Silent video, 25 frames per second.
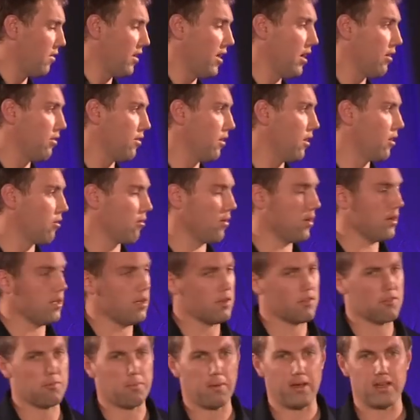of it out there already.
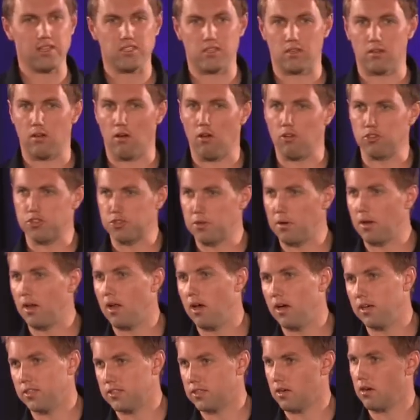It's based on
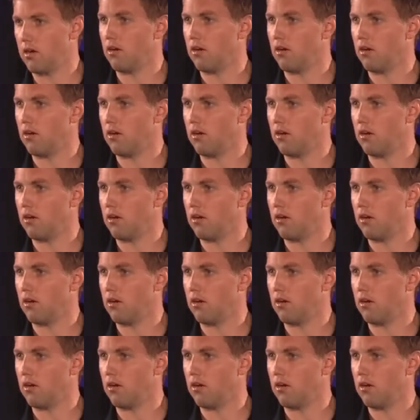ultra-light,